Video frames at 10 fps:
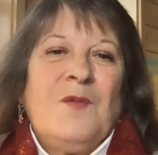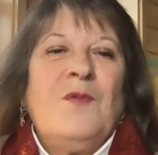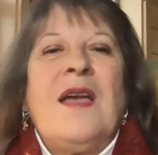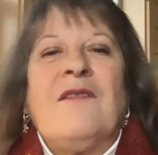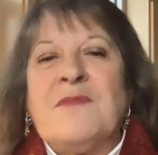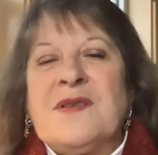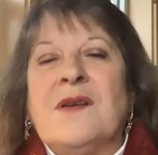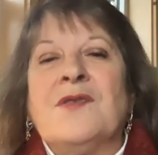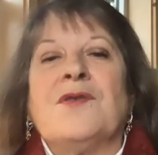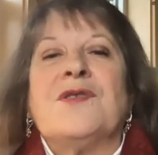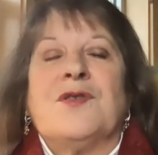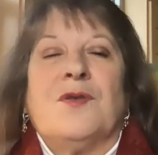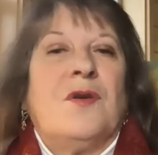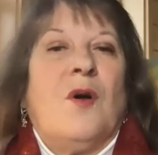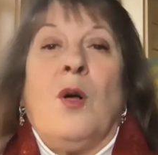We have
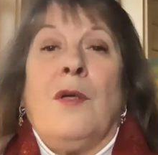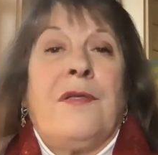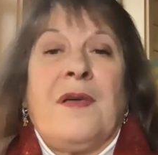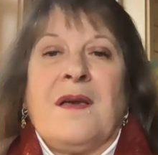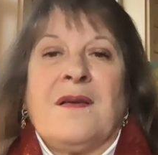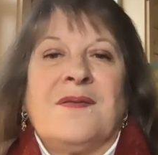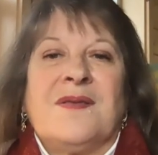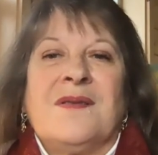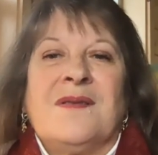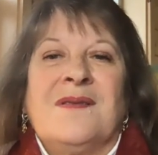misunderstood all things,